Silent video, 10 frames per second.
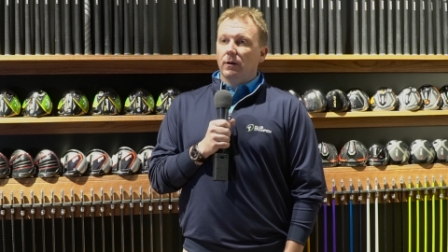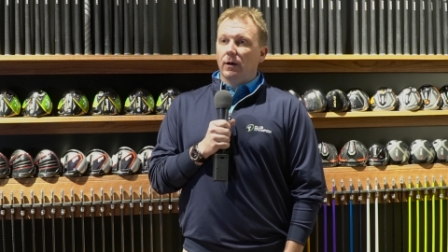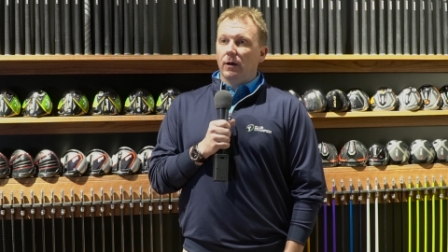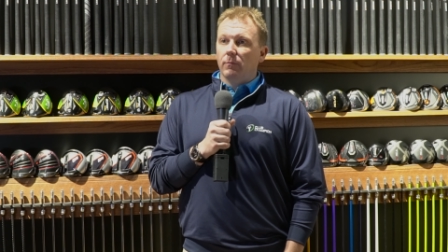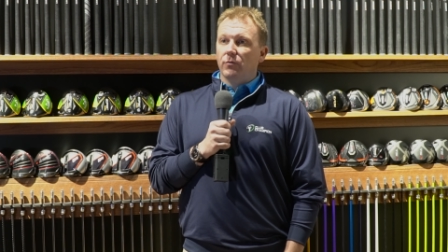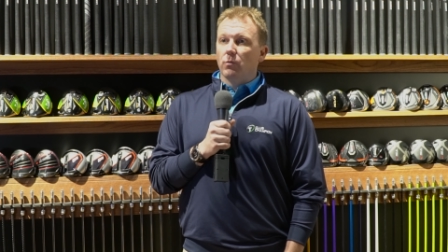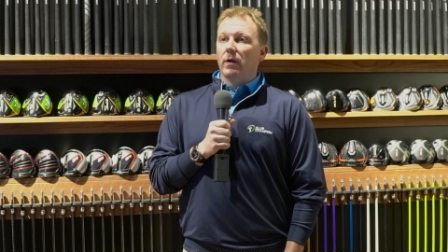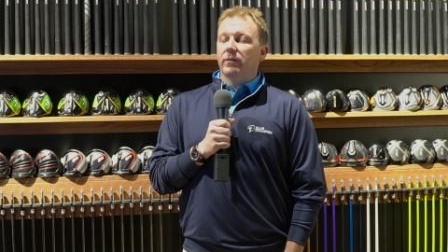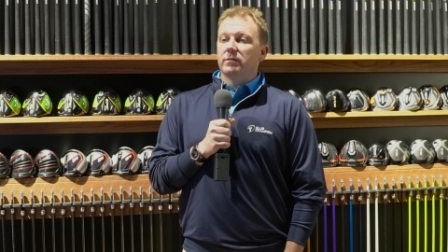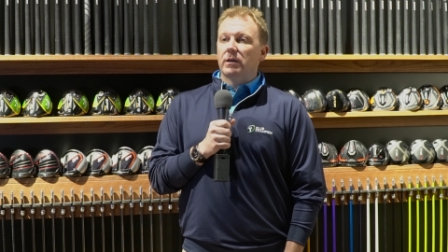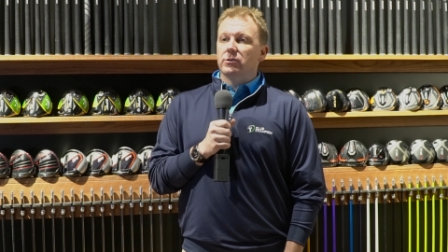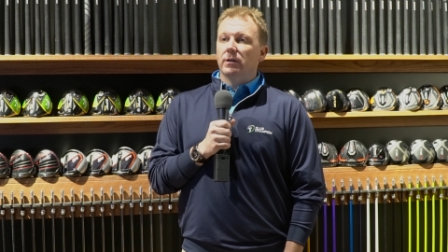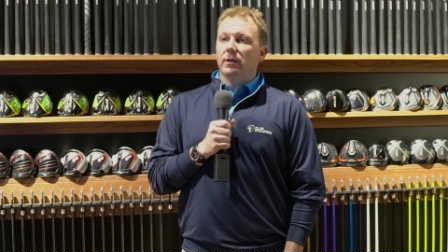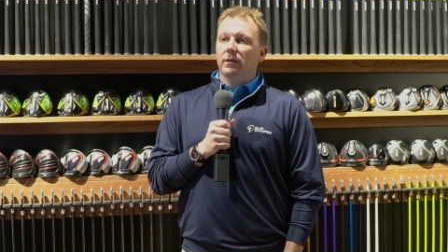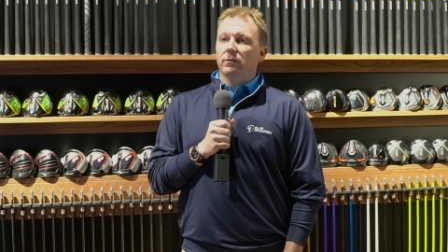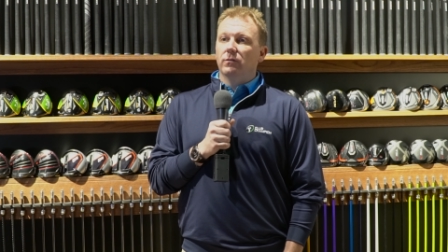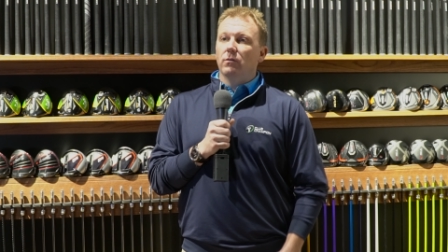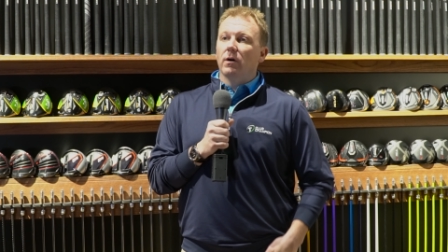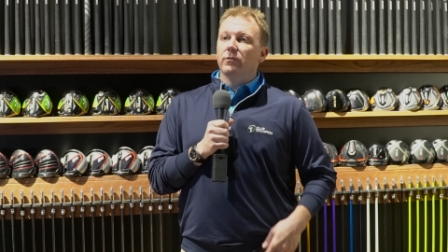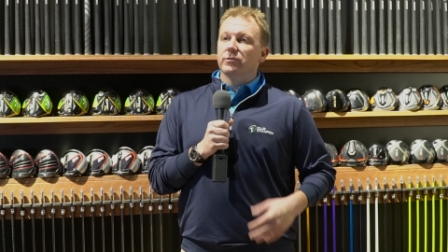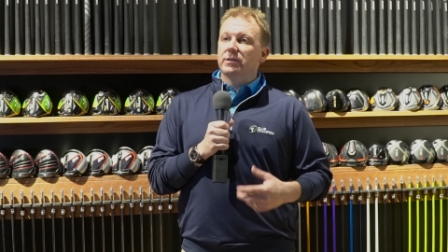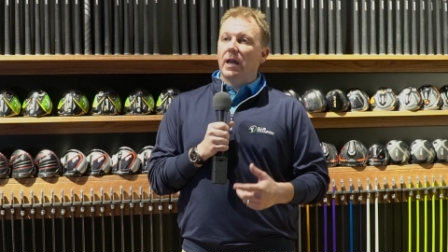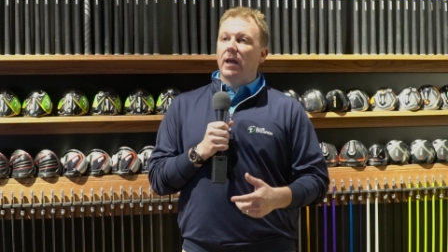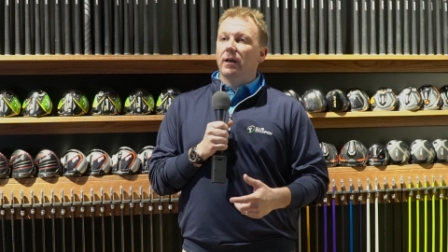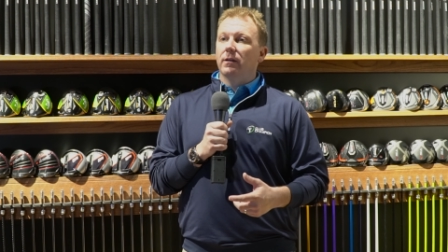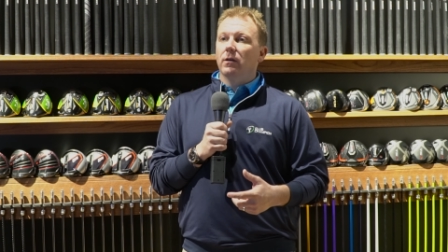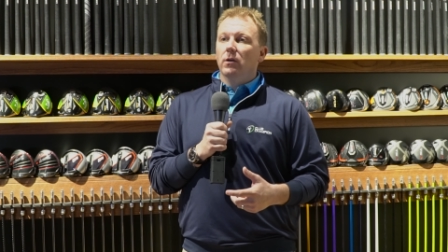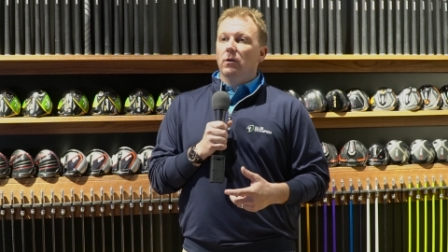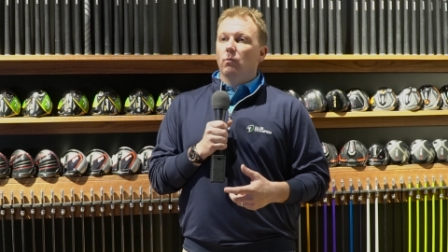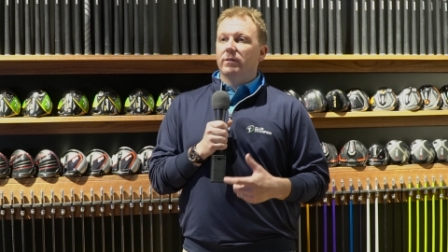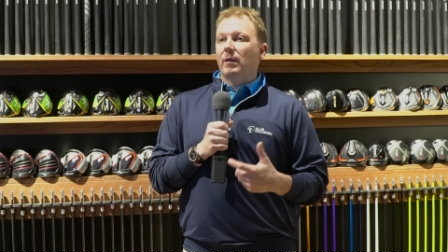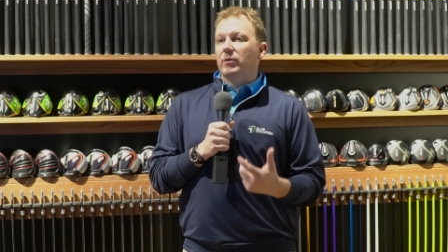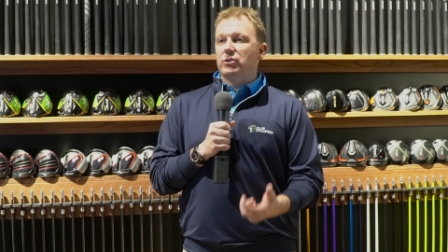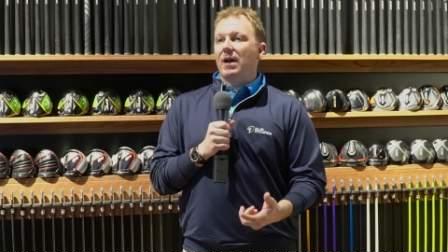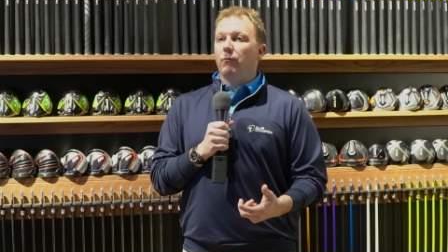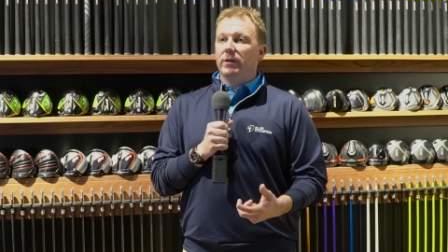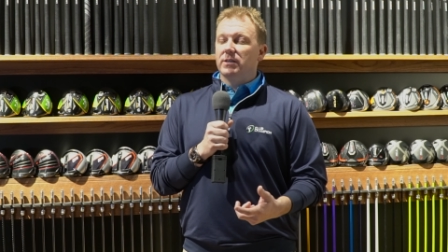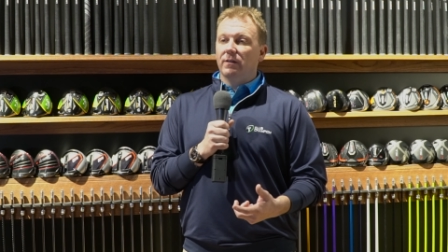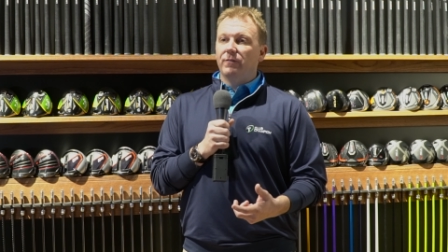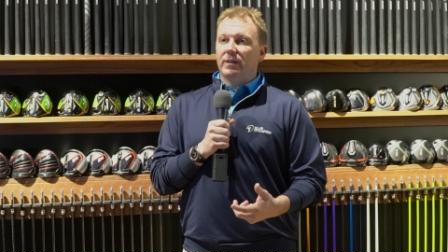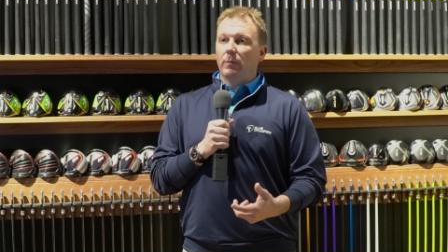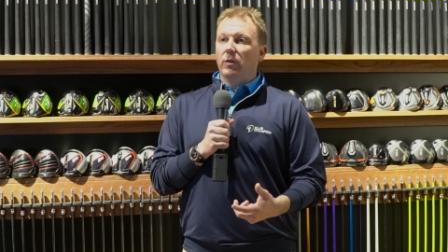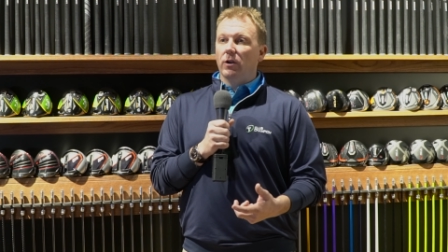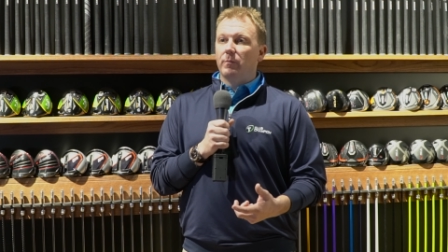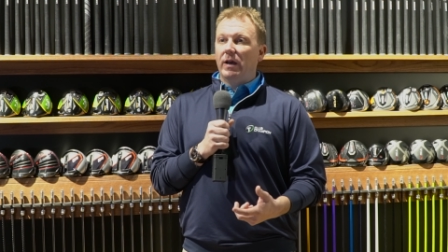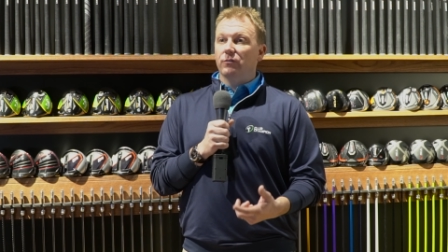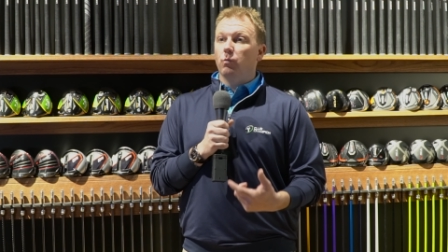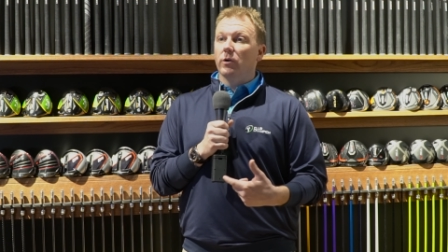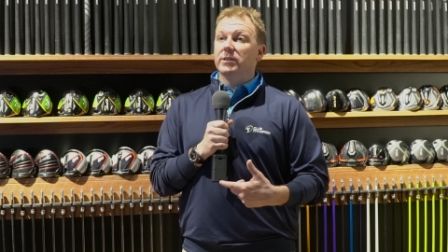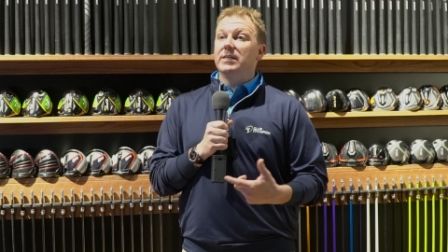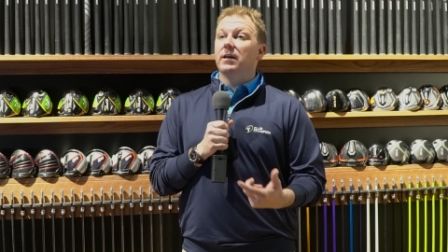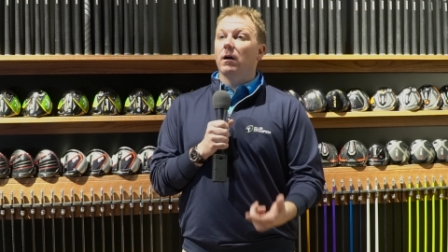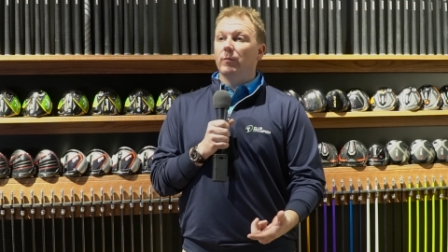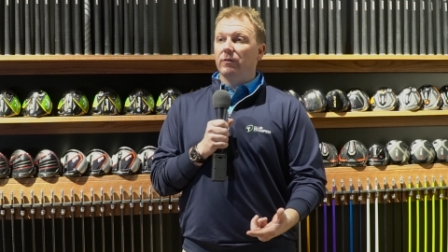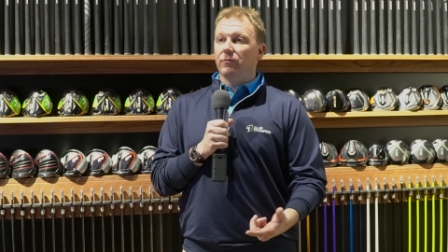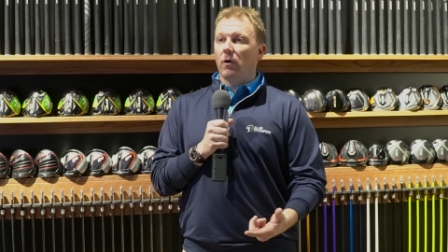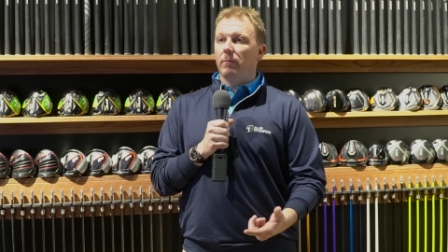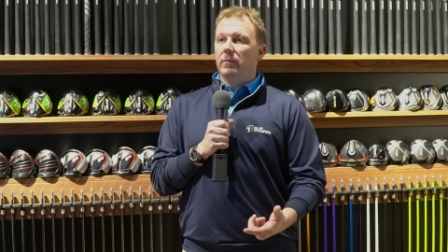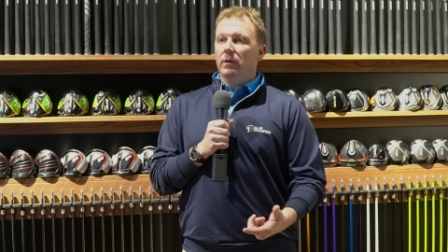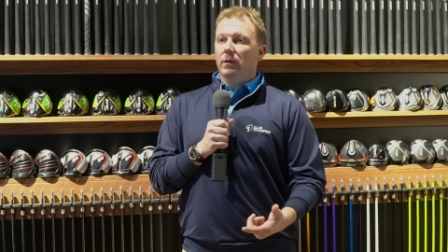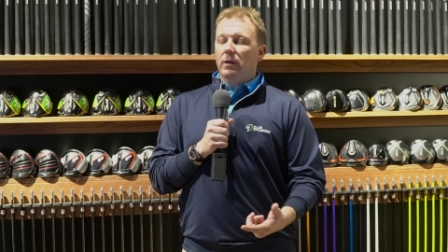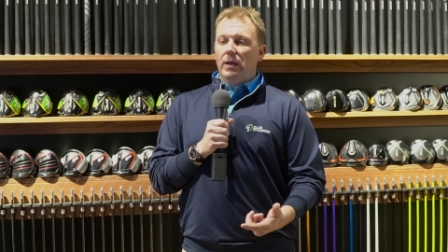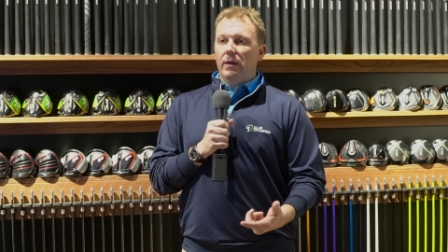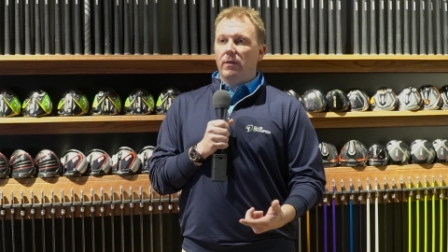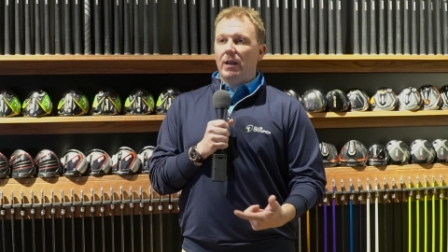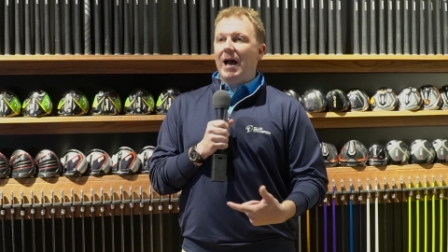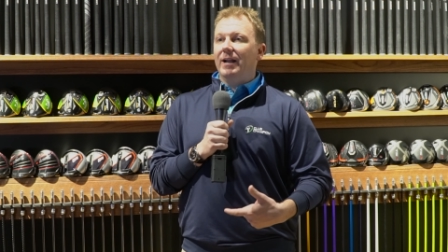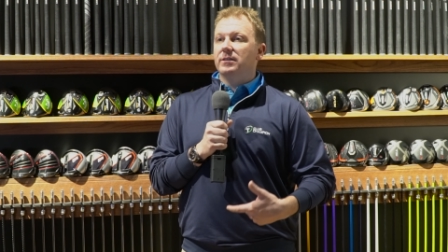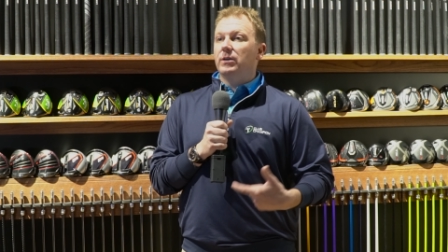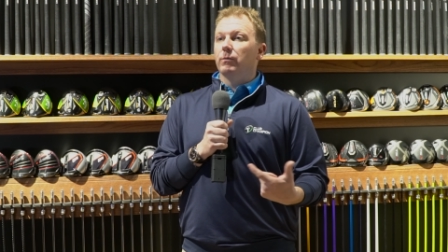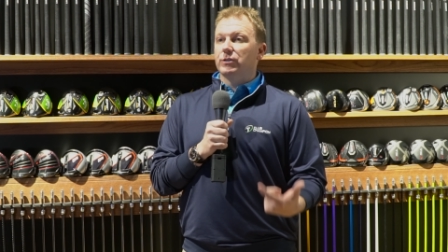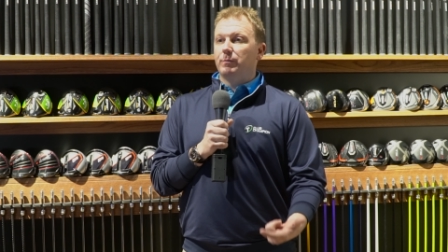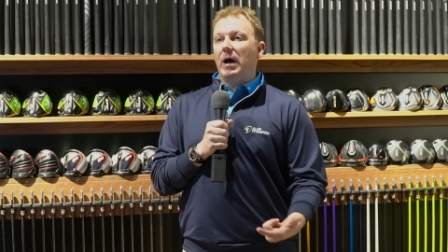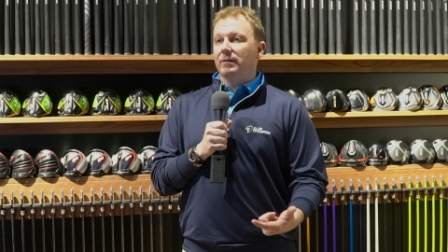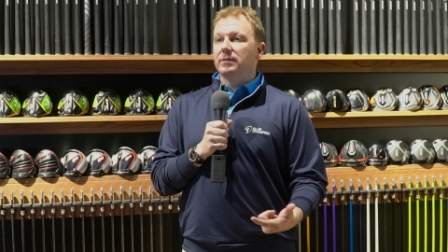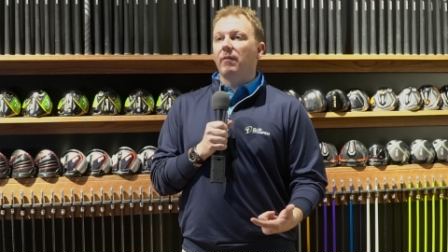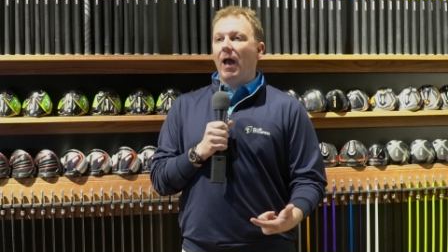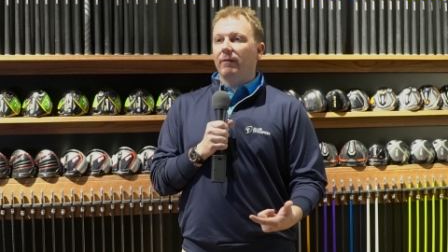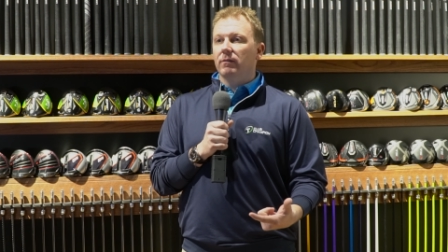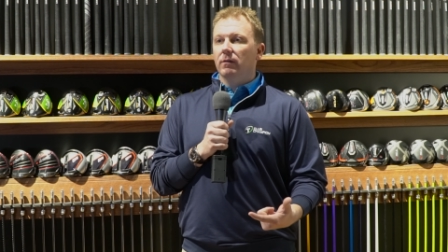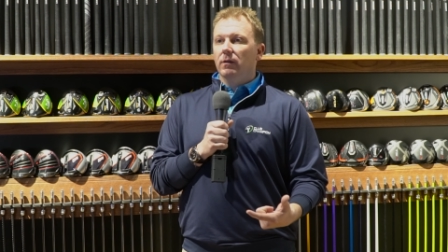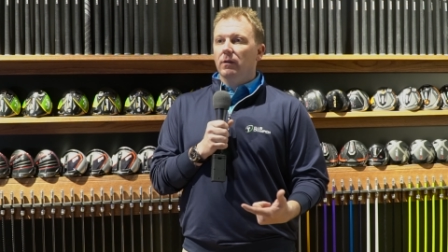um, throughout the session is to understand what type of shaft weight is going to fit that player best. Where is he coming from? and then how does he respond to that?